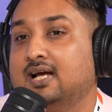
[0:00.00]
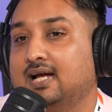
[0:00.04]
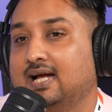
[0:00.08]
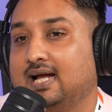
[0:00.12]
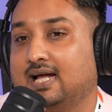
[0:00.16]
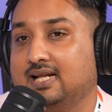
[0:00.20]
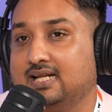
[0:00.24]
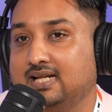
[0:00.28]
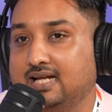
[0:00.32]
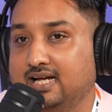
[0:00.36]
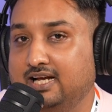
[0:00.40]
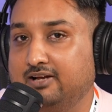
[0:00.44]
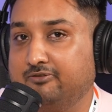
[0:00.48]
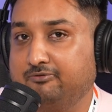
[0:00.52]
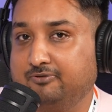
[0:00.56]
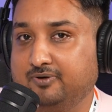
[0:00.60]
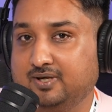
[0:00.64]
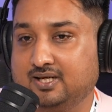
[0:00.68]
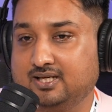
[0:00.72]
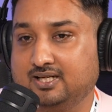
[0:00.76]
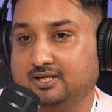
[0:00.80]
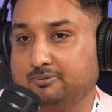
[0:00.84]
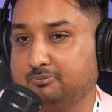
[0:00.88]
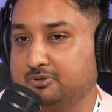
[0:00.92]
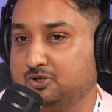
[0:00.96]
And if we
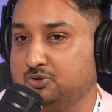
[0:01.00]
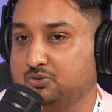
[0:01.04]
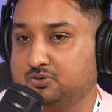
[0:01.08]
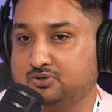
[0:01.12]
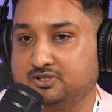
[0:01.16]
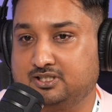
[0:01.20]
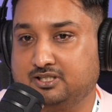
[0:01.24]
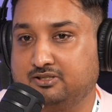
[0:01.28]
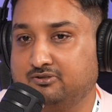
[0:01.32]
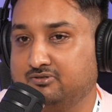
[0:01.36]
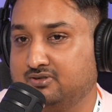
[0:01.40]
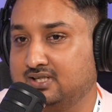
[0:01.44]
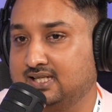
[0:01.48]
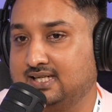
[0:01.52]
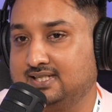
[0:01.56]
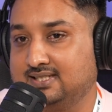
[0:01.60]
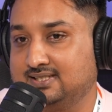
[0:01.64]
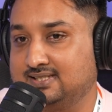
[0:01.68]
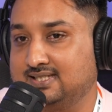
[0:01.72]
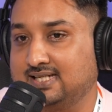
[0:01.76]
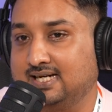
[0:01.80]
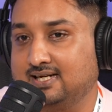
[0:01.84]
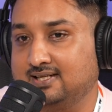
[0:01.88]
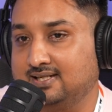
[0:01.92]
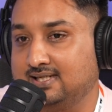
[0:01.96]
are able to generalize
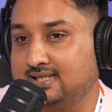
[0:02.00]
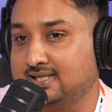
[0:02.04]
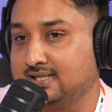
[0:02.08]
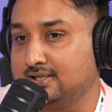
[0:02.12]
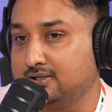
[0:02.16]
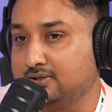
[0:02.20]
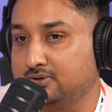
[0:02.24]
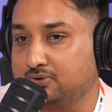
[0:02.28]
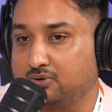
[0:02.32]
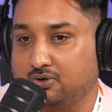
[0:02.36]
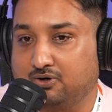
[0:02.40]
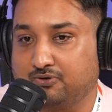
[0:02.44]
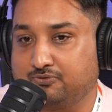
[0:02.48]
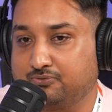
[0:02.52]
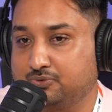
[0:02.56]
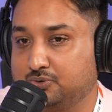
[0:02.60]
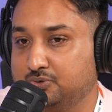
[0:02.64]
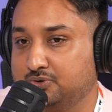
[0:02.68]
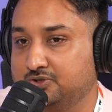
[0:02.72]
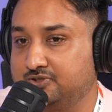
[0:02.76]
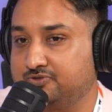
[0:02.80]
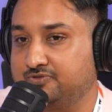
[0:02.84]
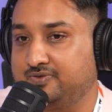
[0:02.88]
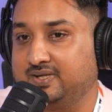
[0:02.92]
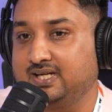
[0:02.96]
that, then of
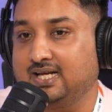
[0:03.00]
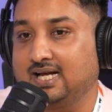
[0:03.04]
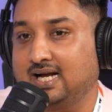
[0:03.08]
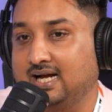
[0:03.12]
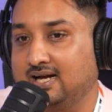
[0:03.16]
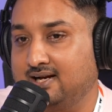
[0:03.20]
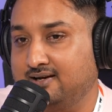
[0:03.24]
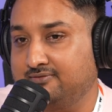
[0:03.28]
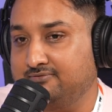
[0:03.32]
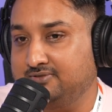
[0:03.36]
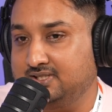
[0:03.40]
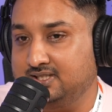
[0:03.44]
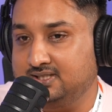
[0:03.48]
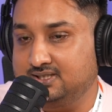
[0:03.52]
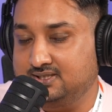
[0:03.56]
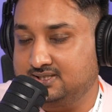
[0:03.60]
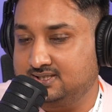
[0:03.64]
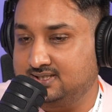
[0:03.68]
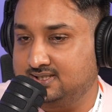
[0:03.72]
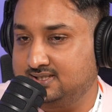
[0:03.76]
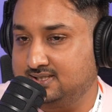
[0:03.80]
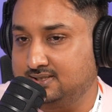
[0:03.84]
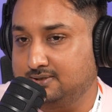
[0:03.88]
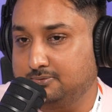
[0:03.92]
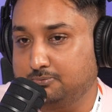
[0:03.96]
course we have
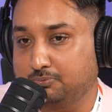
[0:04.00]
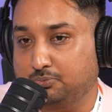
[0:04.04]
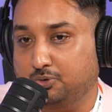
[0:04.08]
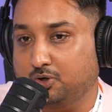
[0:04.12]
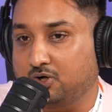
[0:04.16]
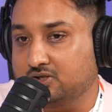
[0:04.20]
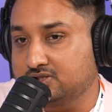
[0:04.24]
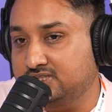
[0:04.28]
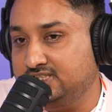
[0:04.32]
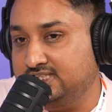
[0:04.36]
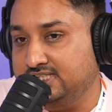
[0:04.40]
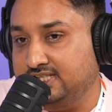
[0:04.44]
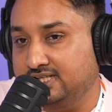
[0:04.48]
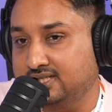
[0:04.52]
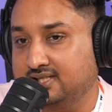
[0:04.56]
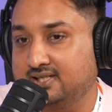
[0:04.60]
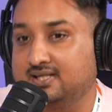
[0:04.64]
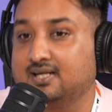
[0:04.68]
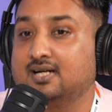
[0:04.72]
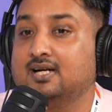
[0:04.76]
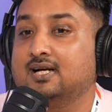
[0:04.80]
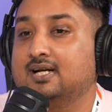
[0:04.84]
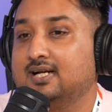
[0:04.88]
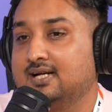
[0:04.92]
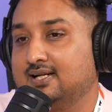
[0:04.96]
this blockchain
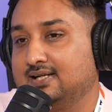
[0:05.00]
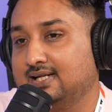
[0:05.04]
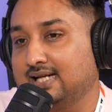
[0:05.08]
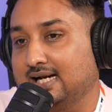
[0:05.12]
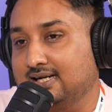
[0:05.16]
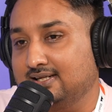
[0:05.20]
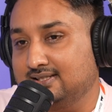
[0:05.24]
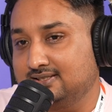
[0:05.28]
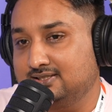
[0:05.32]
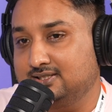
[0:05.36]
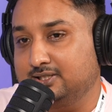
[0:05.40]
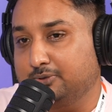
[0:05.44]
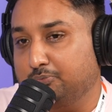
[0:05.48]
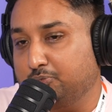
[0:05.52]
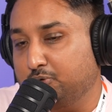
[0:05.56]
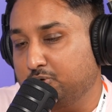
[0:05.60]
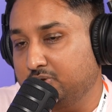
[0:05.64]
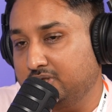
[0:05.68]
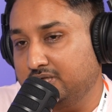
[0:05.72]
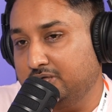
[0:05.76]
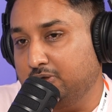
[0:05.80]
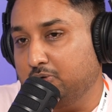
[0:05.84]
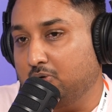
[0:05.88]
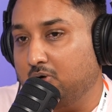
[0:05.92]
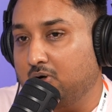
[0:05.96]
that is
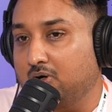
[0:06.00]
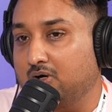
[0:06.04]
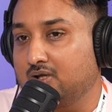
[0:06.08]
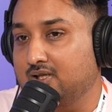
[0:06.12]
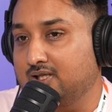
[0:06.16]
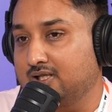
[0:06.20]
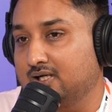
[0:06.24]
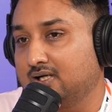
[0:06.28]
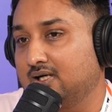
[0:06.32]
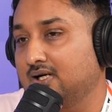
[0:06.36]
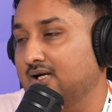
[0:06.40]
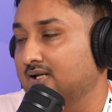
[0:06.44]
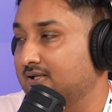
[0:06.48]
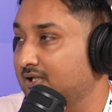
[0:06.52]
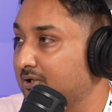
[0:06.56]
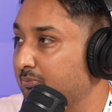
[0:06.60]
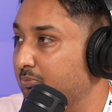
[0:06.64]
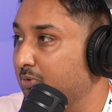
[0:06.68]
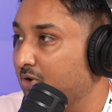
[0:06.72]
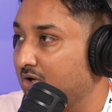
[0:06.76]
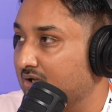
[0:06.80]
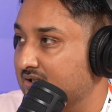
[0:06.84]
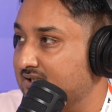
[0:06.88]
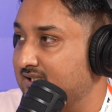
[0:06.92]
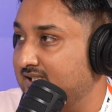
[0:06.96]
supporting all the other
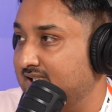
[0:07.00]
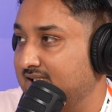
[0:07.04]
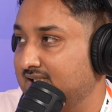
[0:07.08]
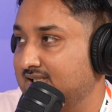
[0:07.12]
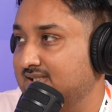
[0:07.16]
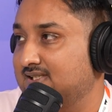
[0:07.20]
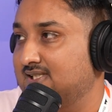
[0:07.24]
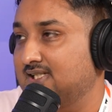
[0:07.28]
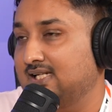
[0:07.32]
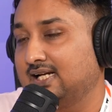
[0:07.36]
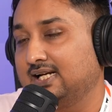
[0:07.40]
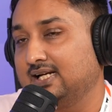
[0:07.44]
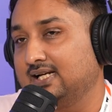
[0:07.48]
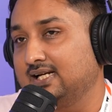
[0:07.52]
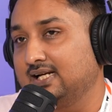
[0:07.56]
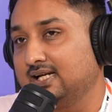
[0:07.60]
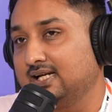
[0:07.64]
blockchains, like